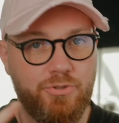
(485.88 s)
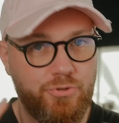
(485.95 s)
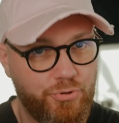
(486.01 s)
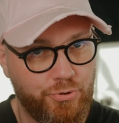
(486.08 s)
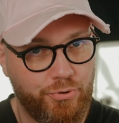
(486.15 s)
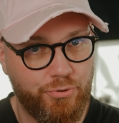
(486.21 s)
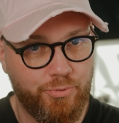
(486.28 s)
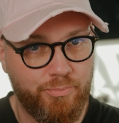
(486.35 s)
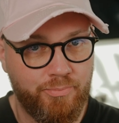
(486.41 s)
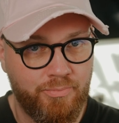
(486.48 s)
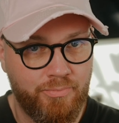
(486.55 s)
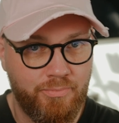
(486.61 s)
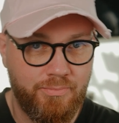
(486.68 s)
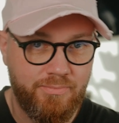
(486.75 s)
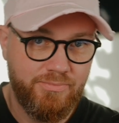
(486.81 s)

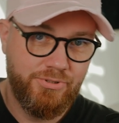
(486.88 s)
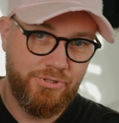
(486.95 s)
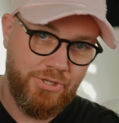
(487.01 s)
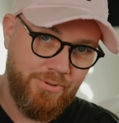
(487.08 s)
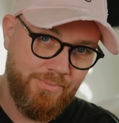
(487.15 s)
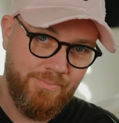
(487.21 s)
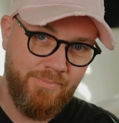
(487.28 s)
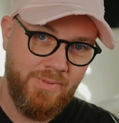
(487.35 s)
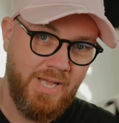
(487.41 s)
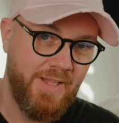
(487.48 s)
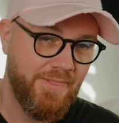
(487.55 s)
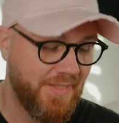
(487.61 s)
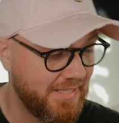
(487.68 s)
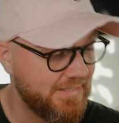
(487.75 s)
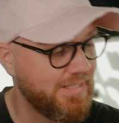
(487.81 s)
Dum, dum.
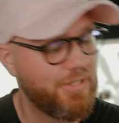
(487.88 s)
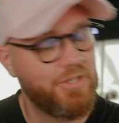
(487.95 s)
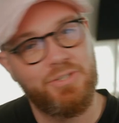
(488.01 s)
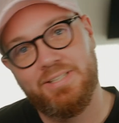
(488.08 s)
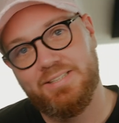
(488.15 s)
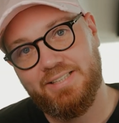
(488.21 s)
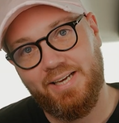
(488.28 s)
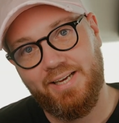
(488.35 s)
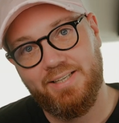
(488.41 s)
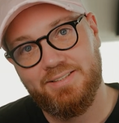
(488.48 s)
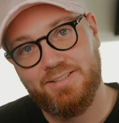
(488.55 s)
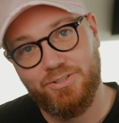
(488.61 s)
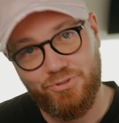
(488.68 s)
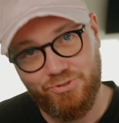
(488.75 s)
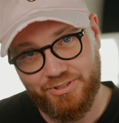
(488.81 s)
That's how long it
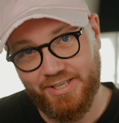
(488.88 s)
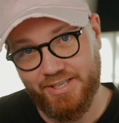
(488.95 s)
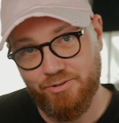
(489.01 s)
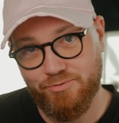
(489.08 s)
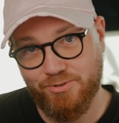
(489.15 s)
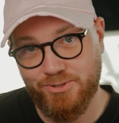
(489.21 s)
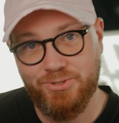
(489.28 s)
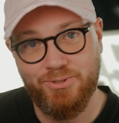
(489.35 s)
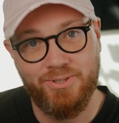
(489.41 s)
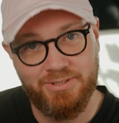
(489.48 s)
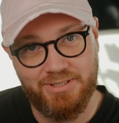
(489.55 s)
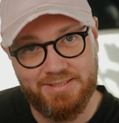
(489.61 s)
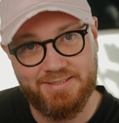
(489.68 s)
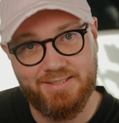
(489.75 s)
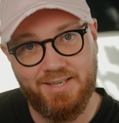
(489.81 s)
takes to take a photo on
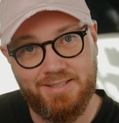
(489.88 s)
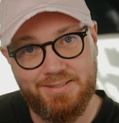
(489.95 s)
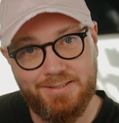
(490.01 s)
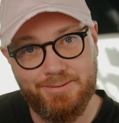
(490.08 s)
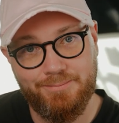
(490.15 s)
these guys.